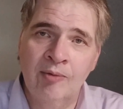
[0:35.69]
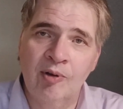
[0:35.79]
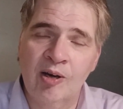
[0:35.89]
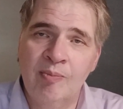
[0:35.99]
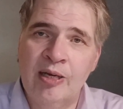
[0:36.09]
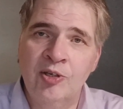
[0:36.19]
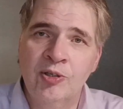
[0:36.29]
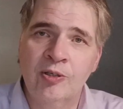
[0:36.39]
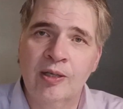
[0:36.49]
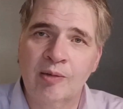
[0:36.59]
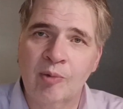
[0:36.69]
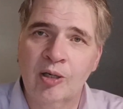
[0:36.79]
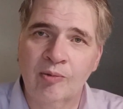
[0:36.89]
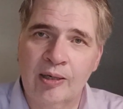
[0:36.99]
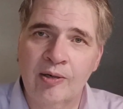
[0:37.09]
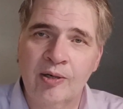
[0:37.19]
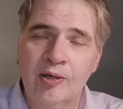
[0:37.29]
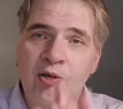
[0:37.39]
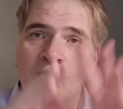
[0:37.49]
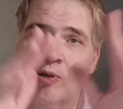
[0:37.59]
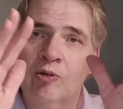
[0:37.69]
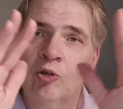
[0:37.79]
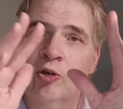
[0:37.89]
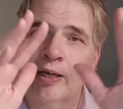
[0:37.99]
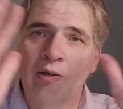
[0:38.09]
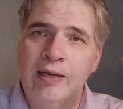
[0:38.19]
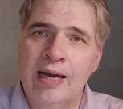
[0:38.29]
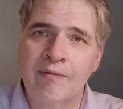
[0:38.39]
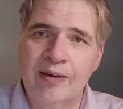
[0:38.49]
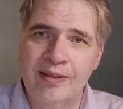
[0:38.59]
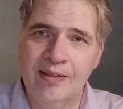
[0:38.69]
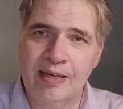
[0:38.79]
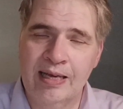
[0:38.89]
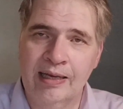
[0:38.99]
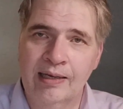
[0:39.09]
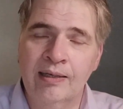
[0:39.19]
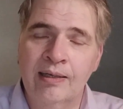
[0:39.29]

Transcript: You want to make sure that a model railroader you look at everything,